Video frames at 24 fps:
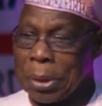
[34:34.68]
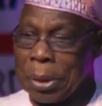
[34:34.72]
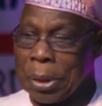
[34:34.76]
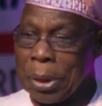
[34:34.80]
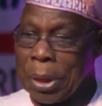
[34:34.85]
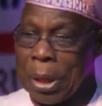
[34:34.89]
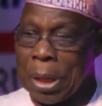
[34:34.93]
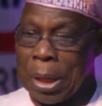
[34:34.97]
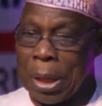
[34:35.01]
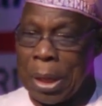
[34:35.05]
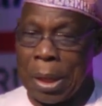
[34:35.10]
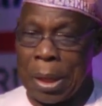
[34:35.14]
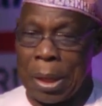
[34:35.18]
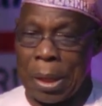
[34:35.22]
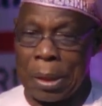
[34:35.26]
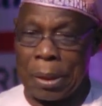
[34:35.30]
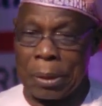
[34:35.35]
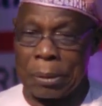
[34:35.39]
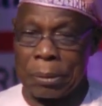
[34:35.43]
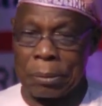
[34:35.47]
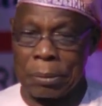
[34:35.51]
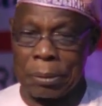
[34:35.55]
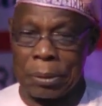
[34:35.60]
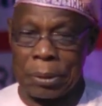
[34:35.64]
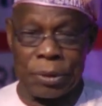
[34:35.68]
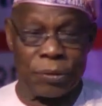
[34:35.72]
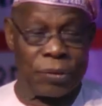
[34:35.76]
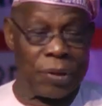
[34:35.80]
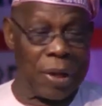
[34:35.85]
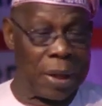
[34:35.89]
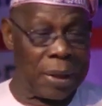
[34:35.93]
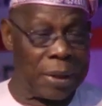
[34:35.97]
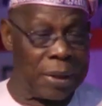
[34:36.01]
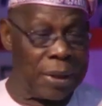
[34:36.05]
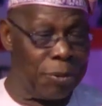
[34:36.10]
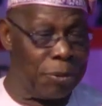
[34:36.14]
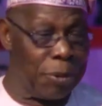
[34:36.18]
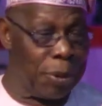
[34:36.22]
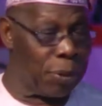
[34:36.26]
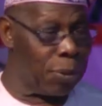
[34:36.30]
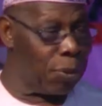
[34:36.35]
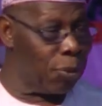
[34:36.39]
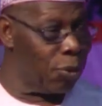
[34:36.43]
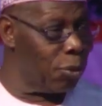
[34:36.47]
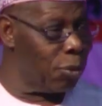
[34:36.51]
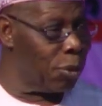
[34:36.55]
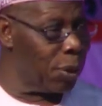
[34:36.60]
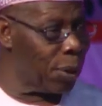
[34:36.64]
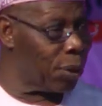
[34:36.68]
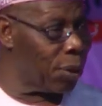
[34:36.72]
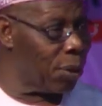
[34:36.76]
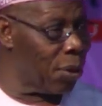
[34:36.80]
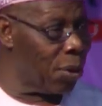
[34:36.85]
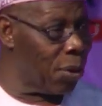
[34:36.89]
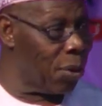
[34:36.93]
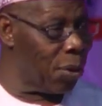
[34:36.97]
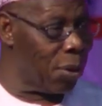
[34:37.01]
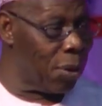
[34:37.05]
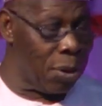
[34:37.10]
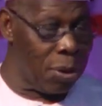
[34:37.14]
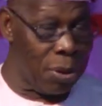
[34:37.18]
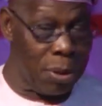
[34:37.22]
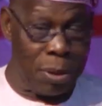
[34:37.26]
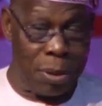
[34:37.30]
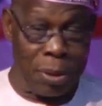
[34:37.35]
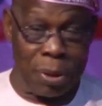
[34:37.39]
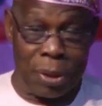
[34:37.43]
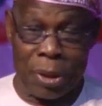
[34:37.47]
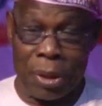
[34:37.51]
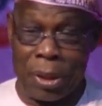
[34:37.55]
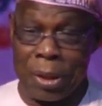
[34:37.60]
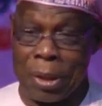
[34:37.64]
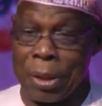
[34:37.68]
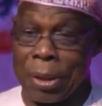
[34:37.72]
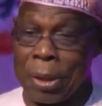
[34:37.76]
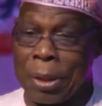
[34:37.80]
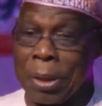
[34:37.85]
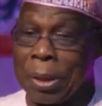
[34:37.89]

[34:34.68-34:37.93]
uh, disagree with you with all the